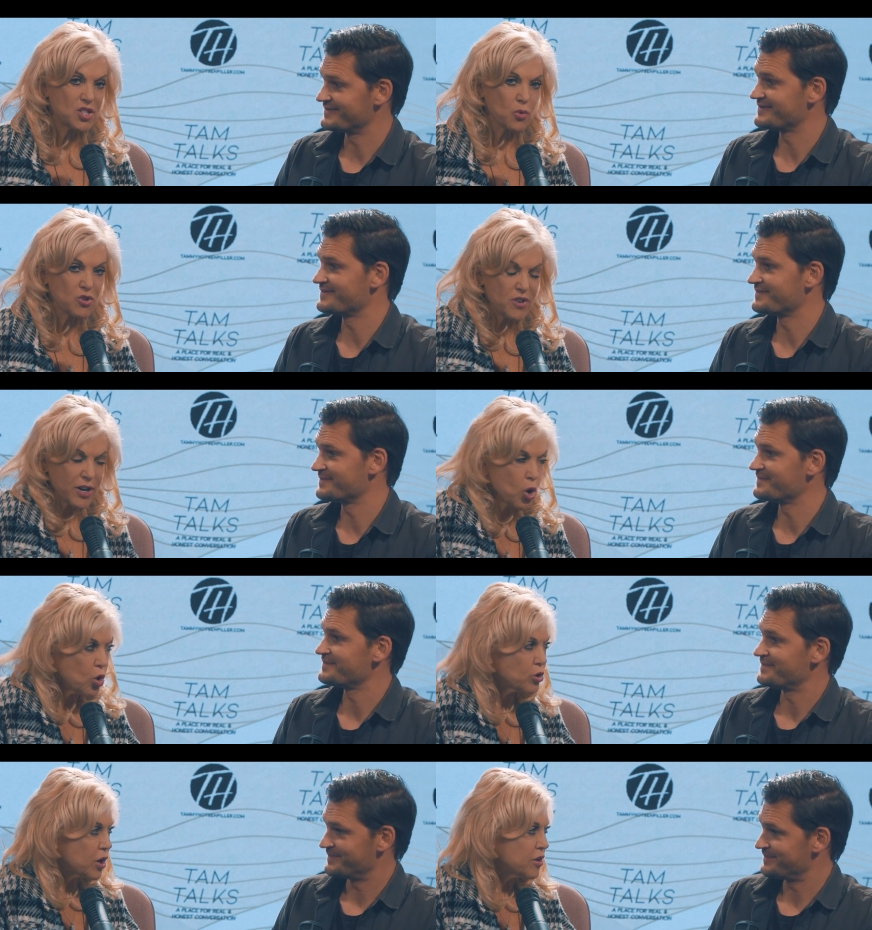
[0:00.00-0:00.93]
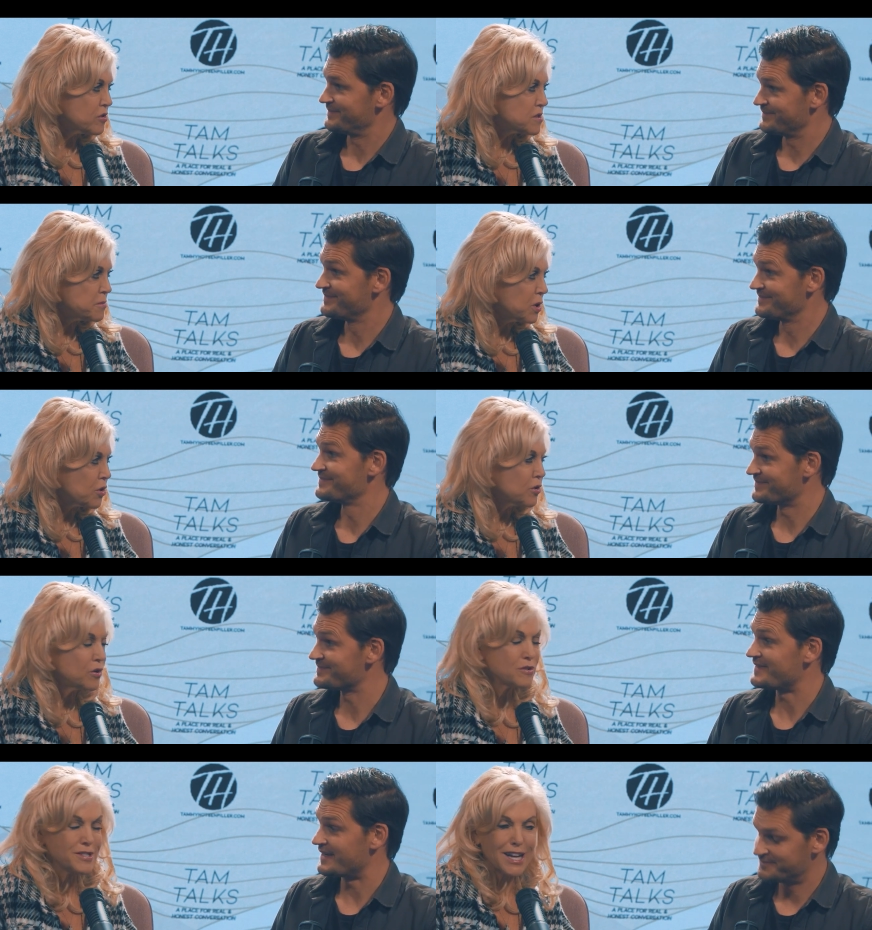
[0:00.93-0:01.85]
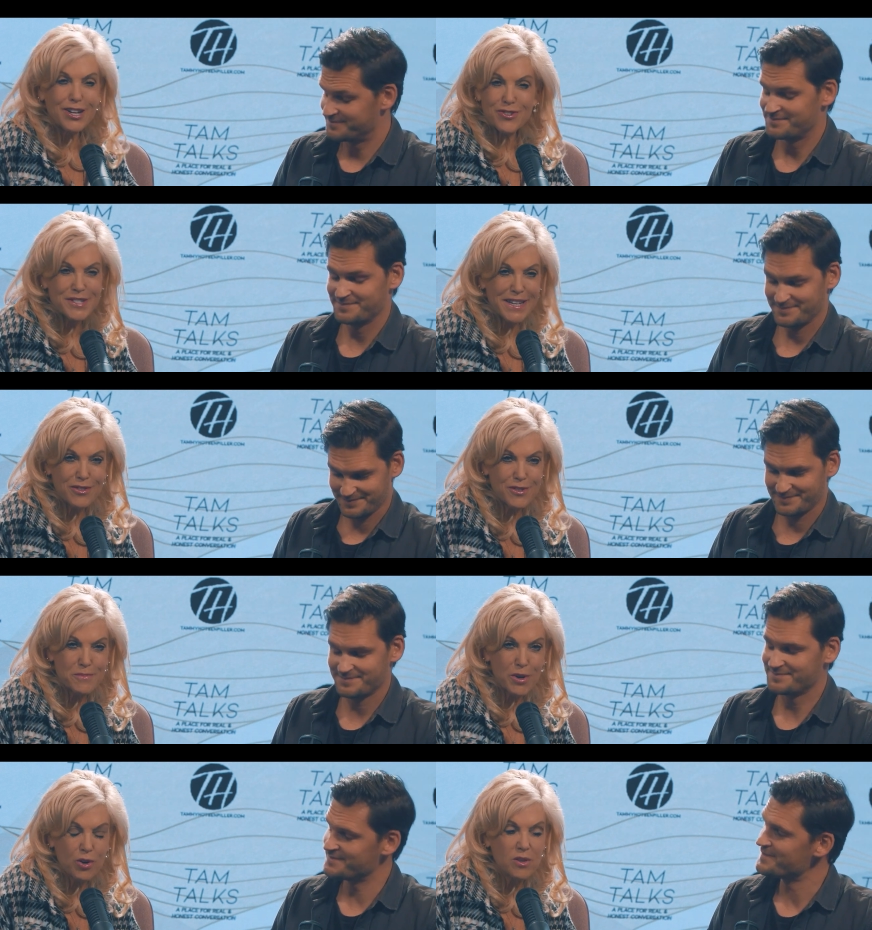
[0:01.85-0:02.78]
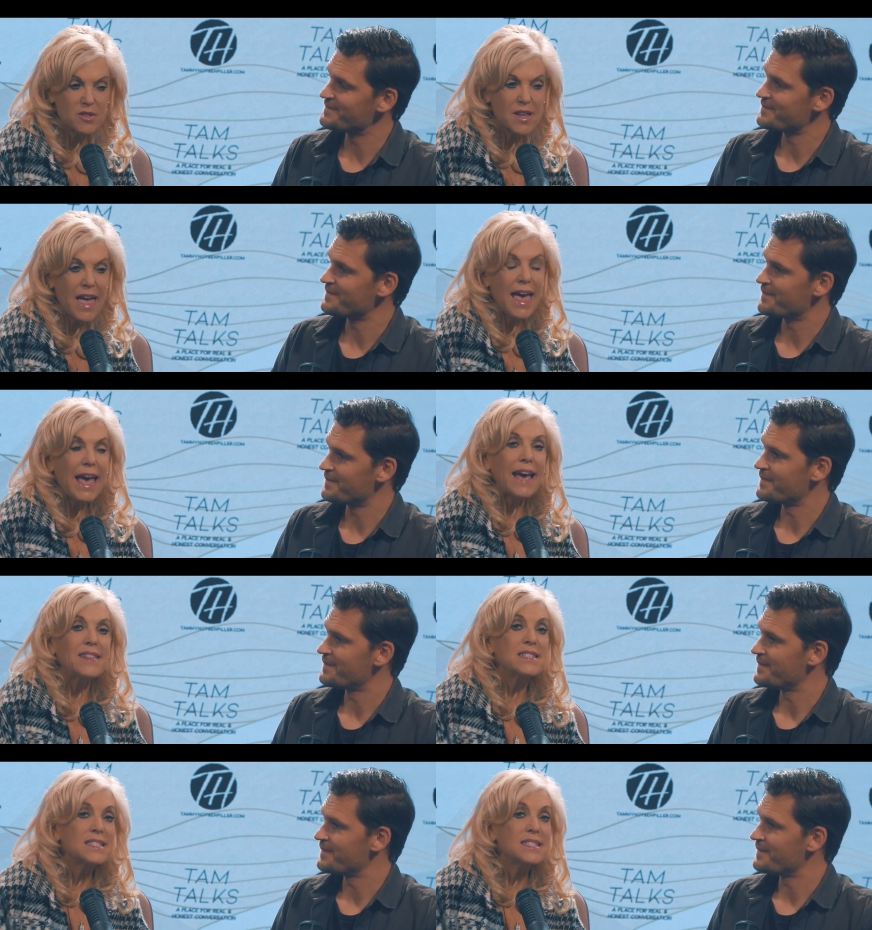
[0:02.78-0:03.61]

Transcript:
Speaker 1: so we're trying to hold on to those miracles yeah. and understand those miracles, and then